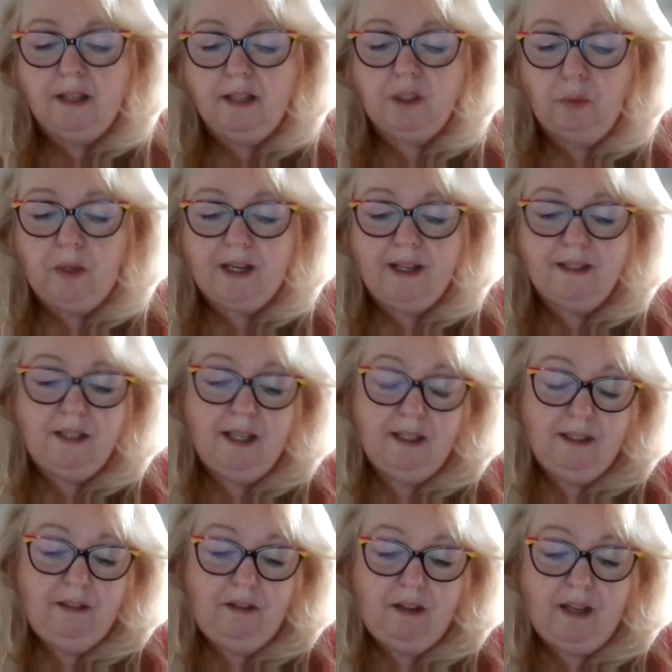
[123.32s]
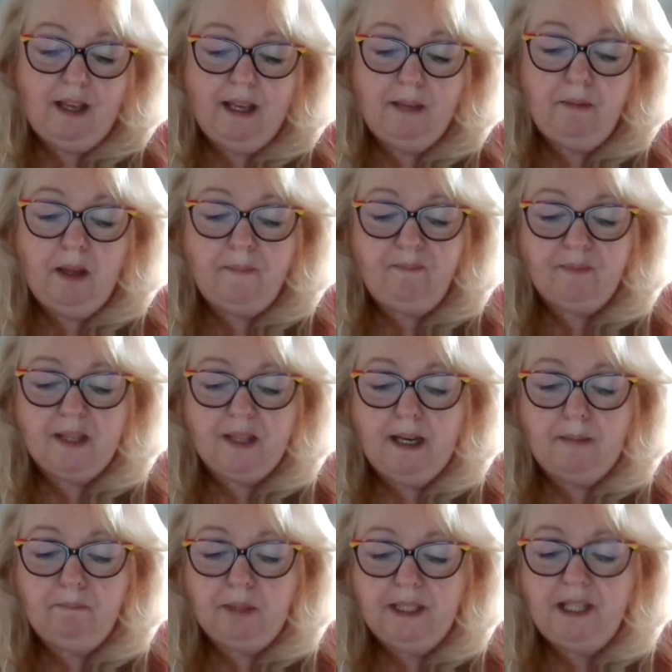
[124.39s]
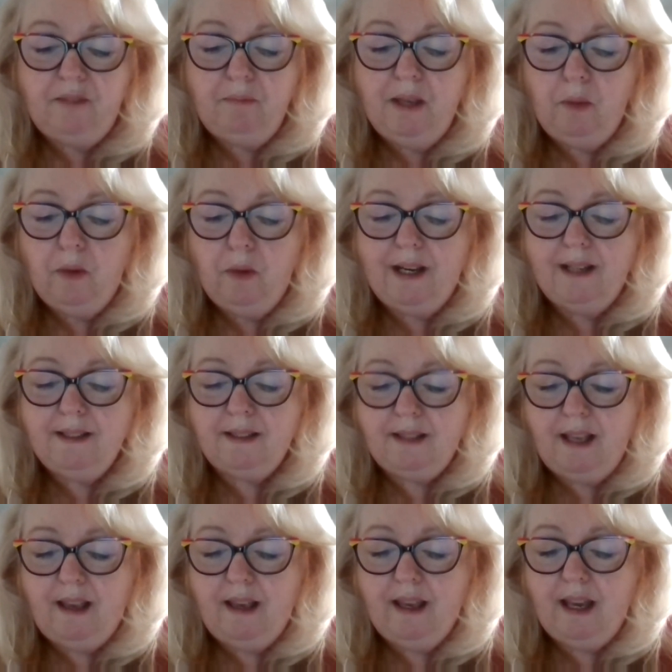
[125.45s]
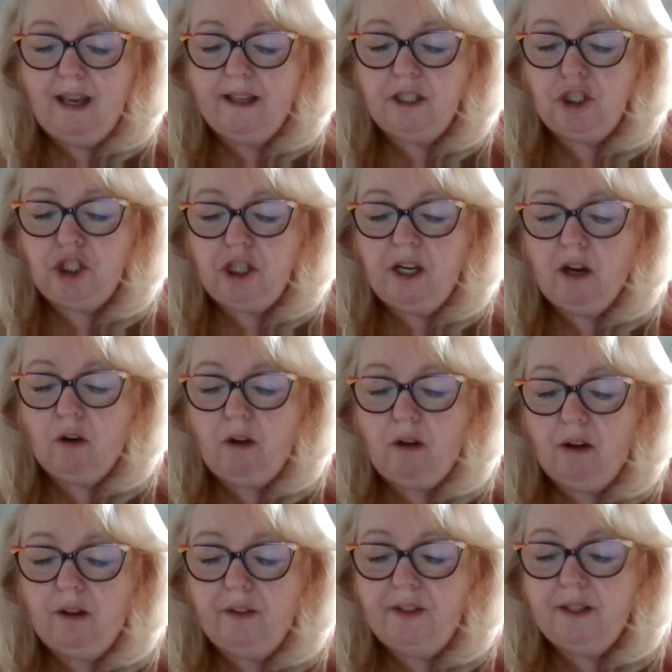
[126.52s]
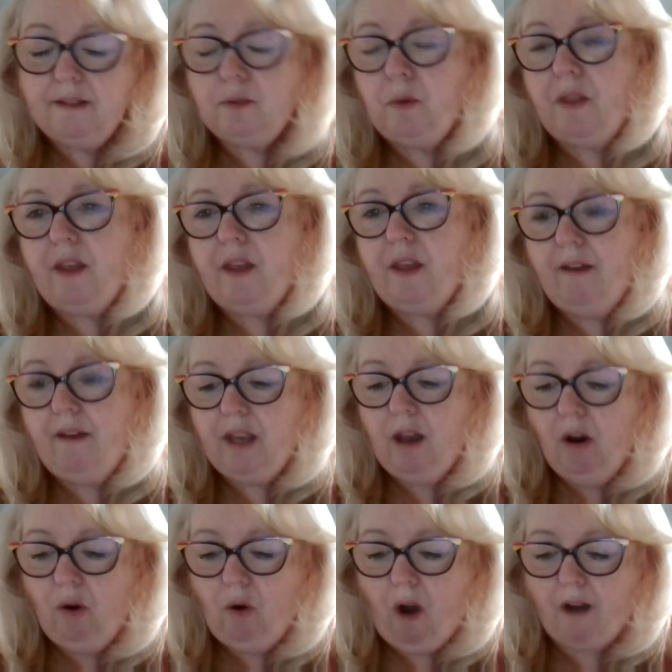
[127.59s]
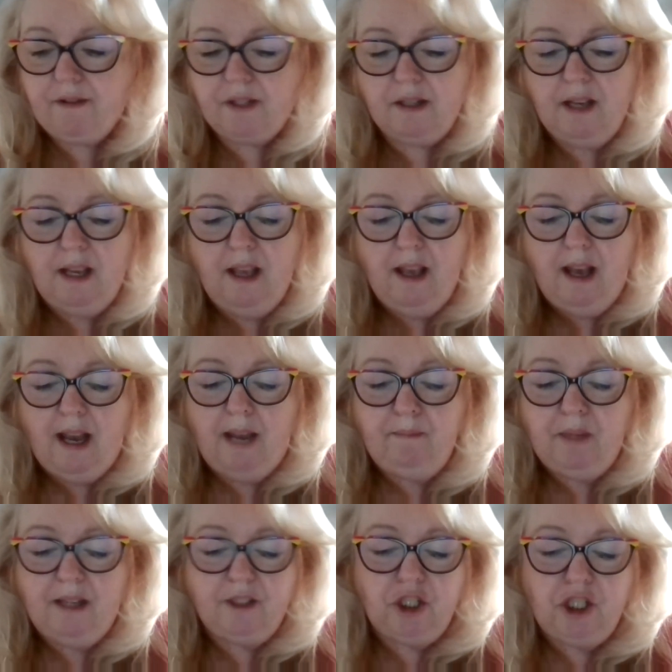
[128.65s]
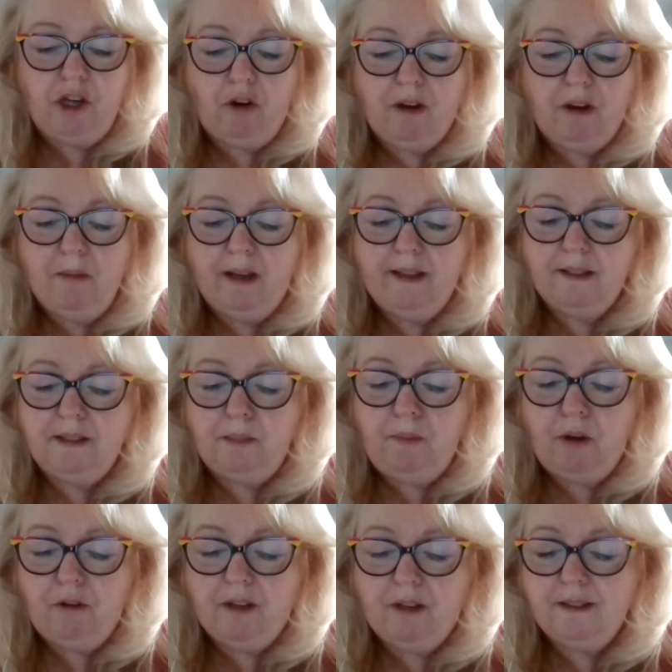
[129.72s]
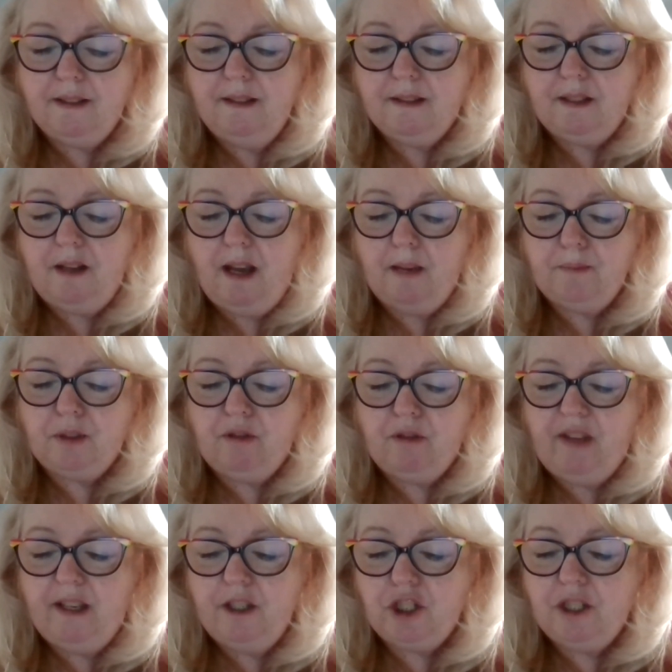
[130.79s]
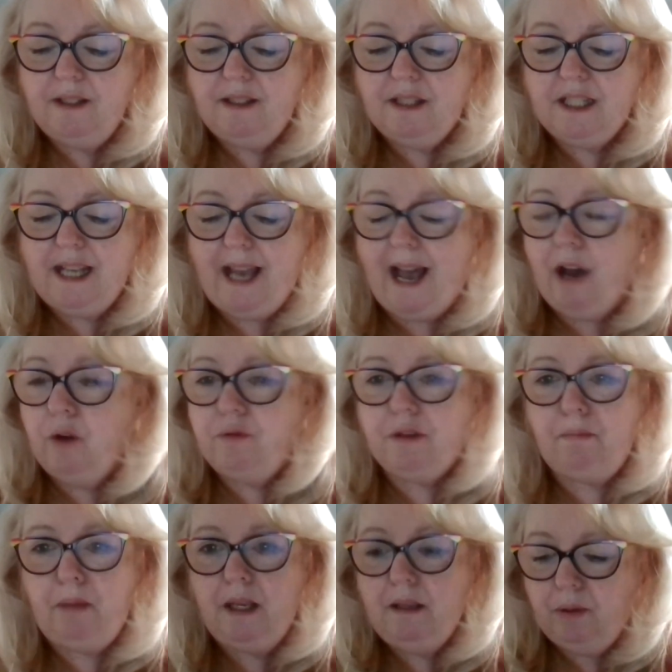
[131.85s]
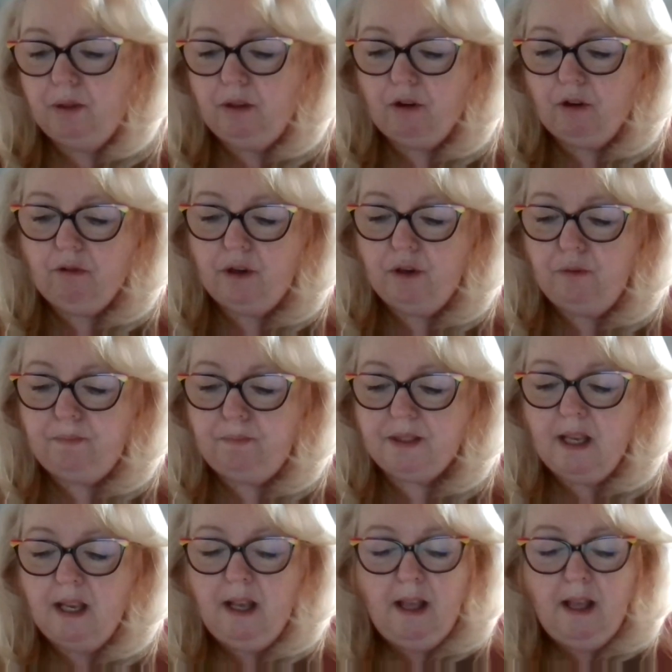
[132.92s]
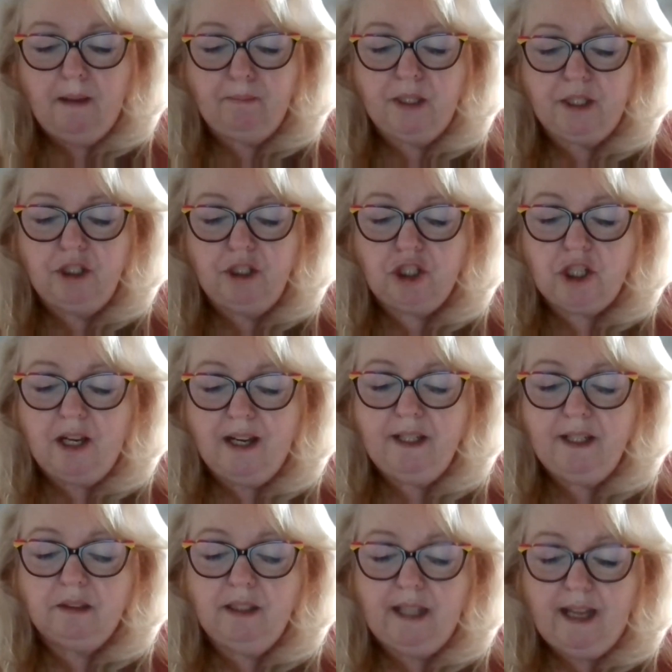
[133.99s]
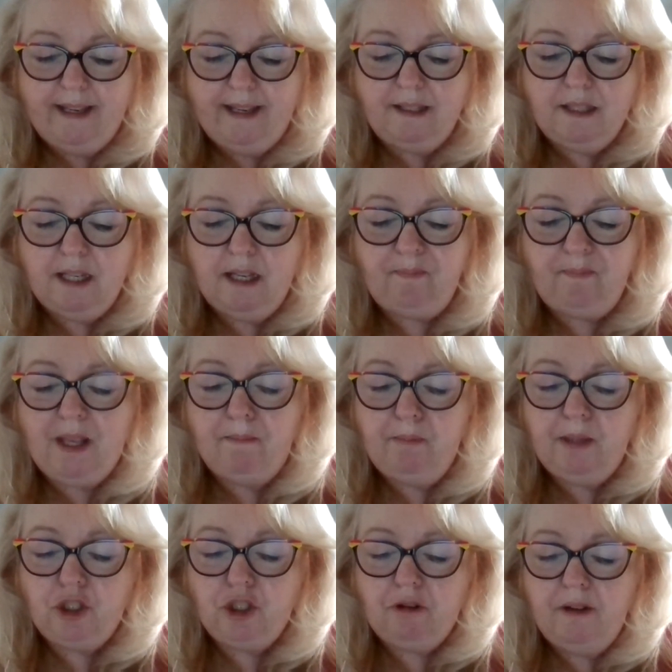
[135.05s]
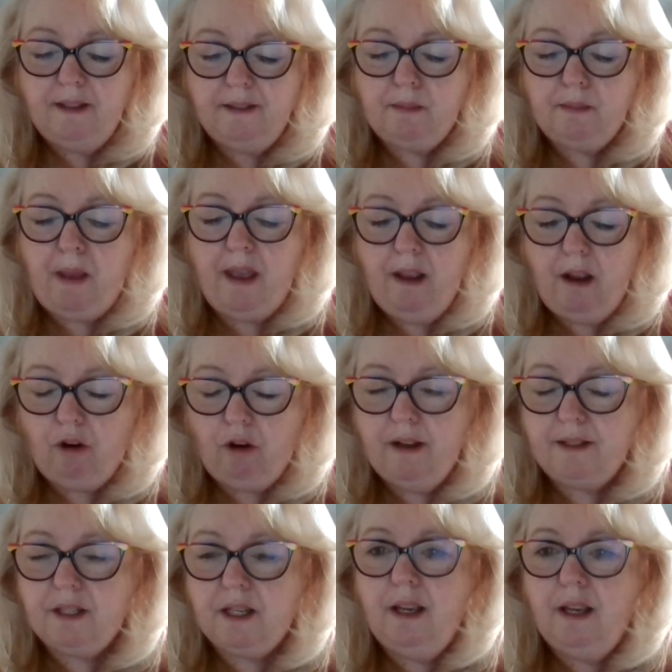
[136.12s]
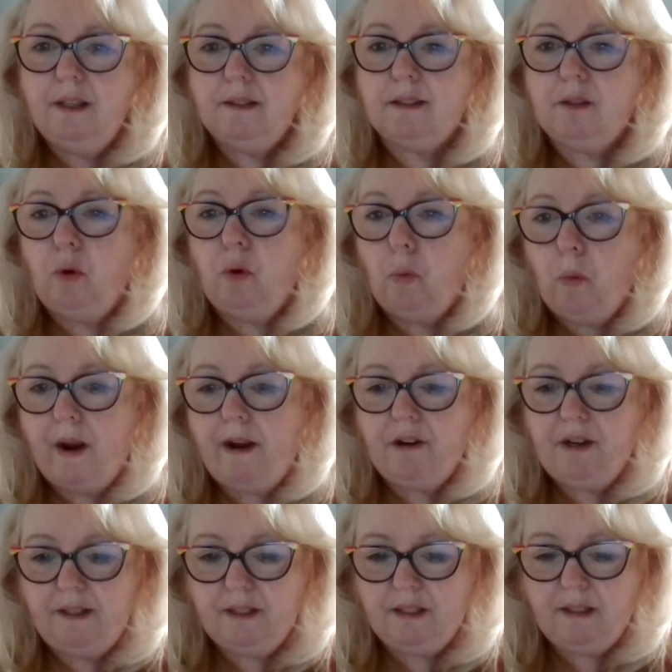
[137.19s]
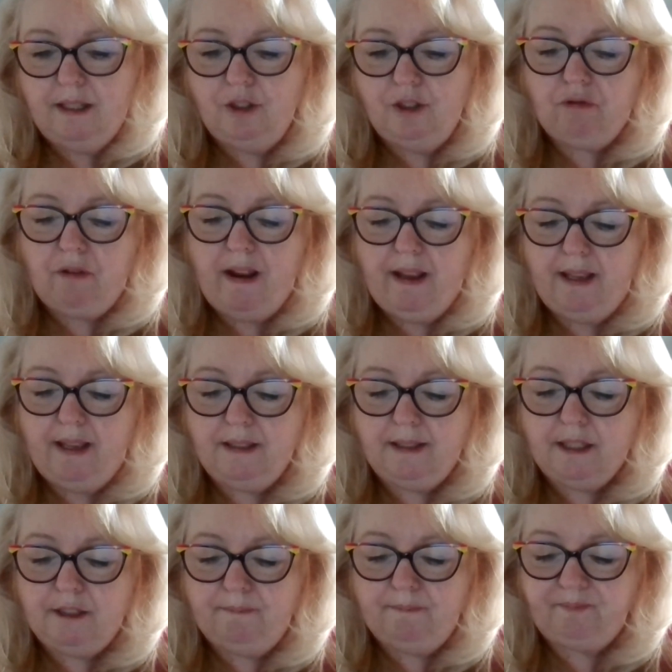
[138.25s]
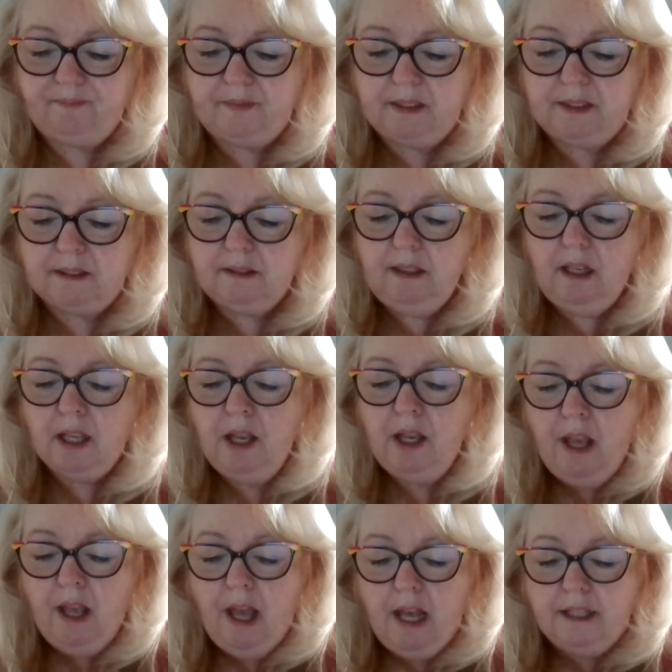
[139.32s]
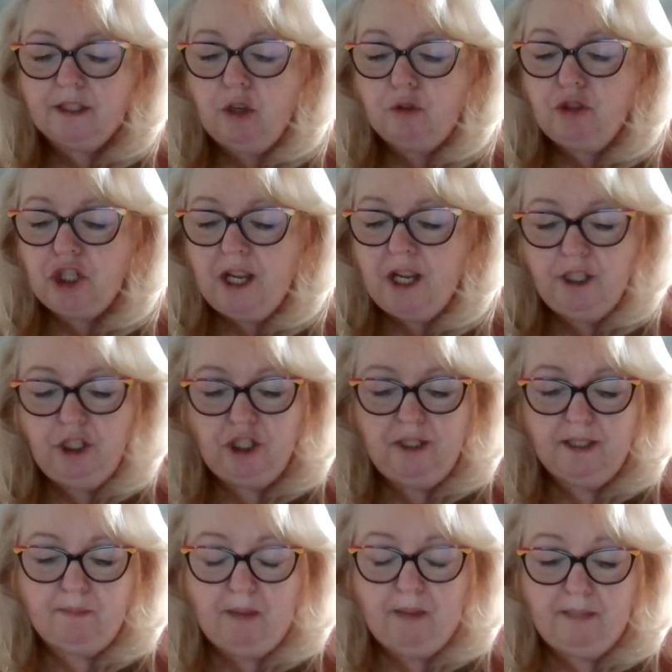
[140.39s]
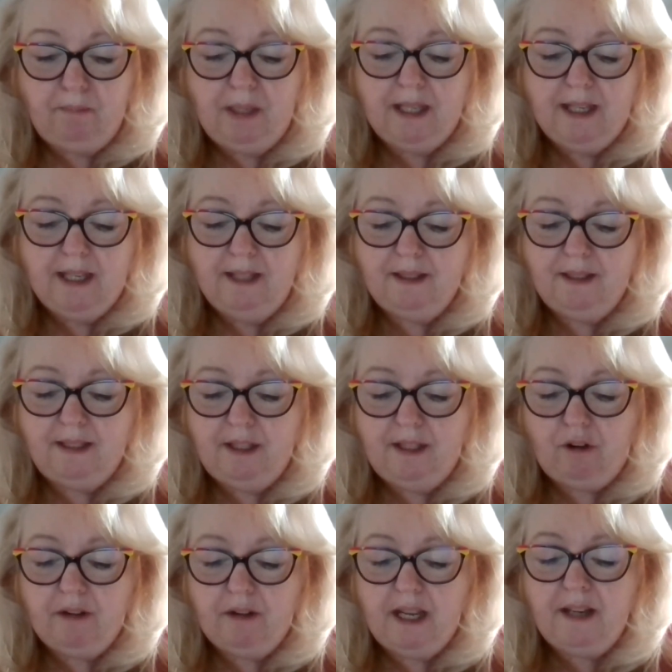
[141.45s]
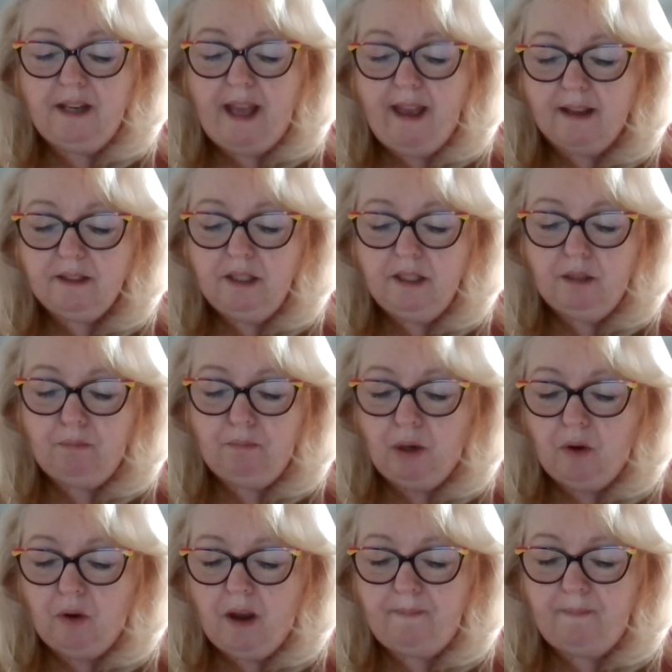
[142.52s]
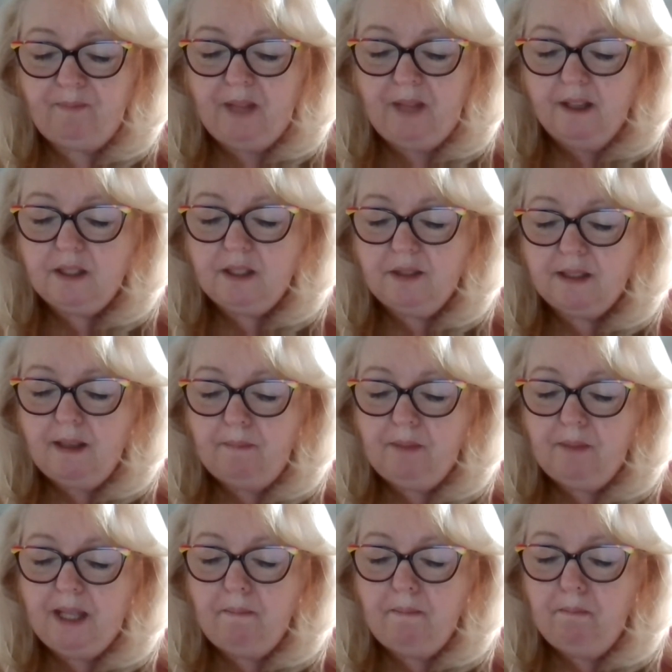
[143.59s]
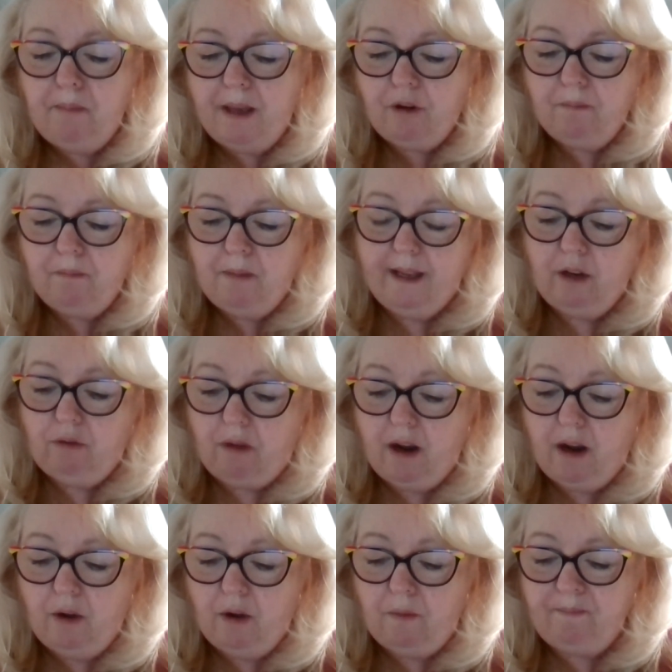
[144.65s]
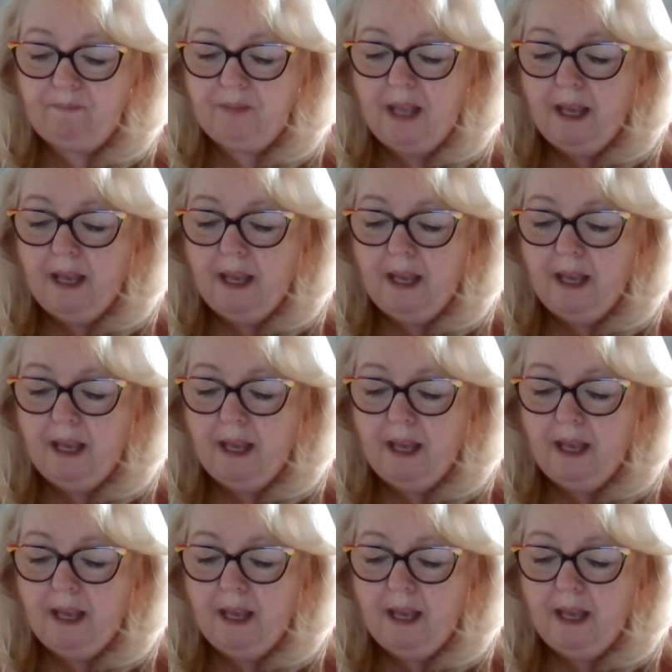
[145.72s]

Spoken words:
So what I tell you today, believe me when I say I share all this with a heavy heart. I'm not sharing my experiences and observations to out people or groups, but to shine a light and be transparent so awareness is raised. So changes might be considered and acted upon so something better might grow.